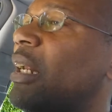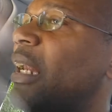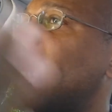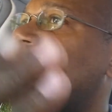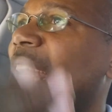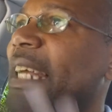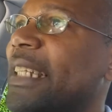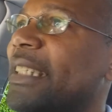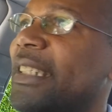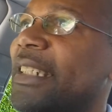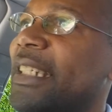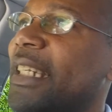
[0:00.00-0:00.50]

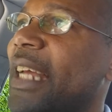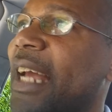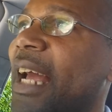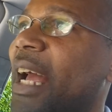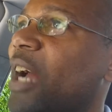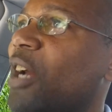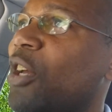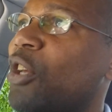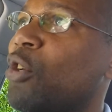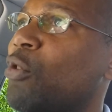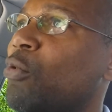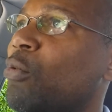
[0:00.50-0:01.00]
Light didn't
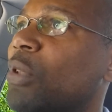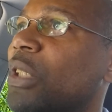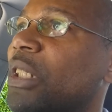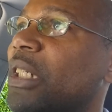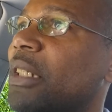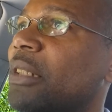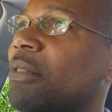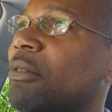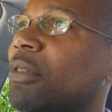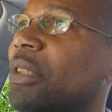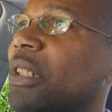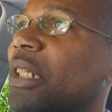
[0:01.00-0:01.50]
argue with
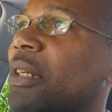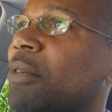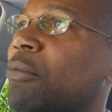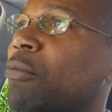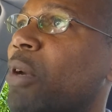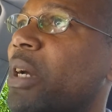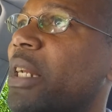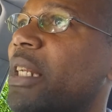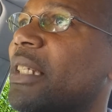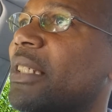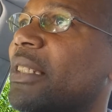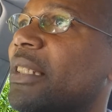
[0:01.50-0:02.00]

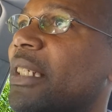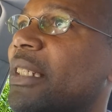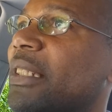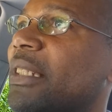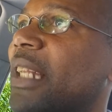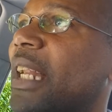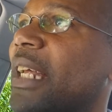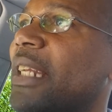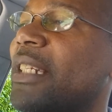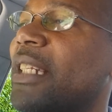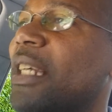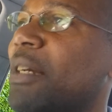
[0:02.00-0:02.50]
him when he
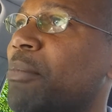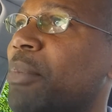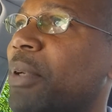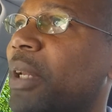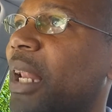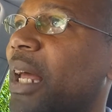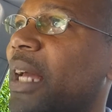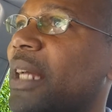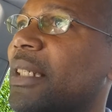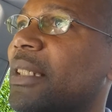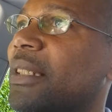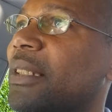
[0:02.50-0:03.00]
says, let there be
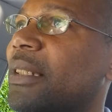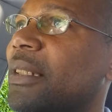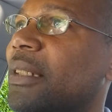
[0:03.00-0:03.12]
light.